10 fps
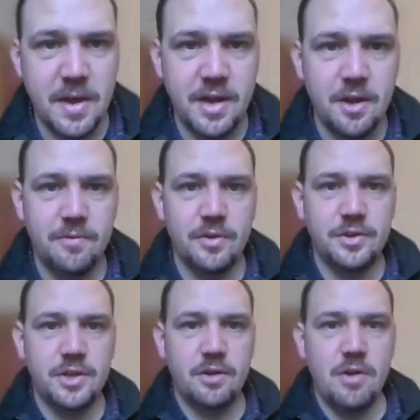men over at the
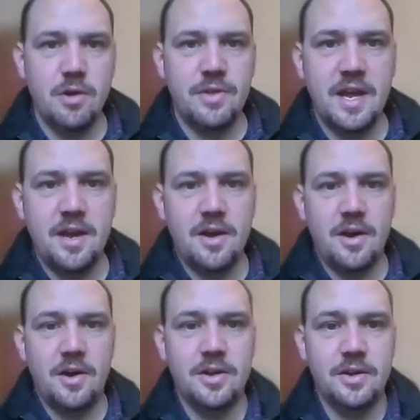Dirt Row, they
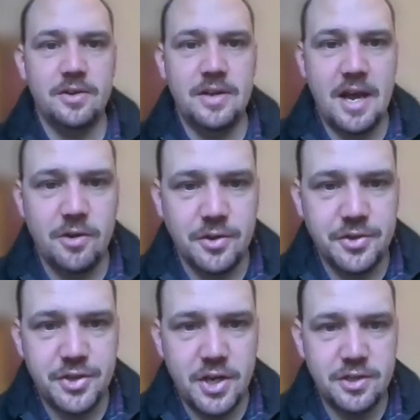are now
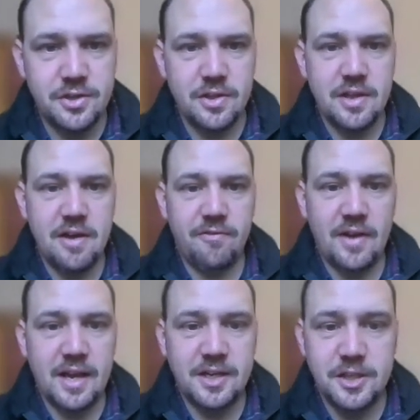concerned that their
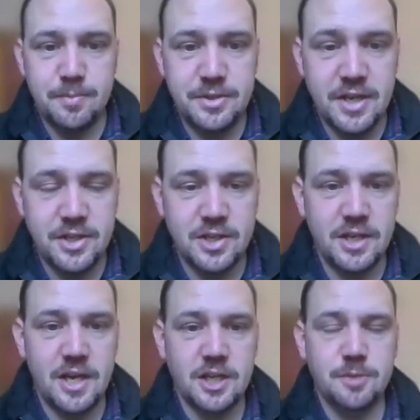flank is
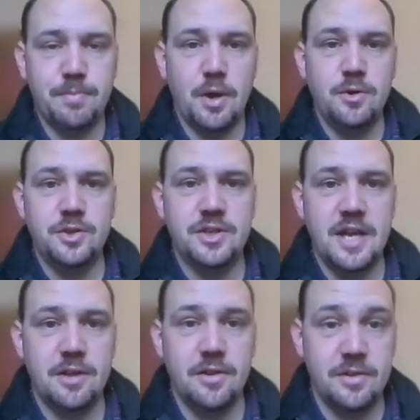potentially exposed
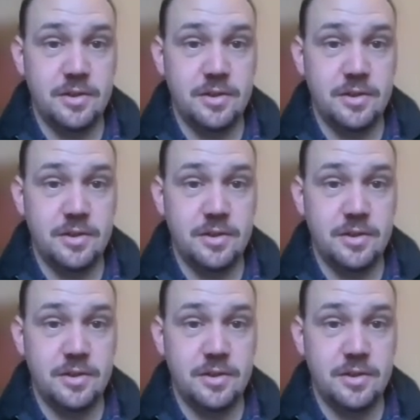now that